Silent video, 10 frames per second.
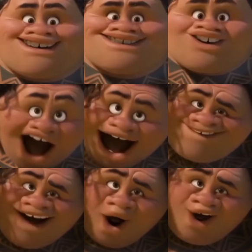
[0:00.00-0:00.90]
It's a lot
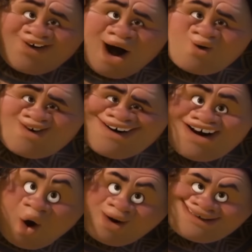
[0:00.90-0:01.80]
farther down than it
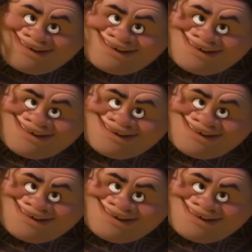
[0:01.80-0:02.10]
looks.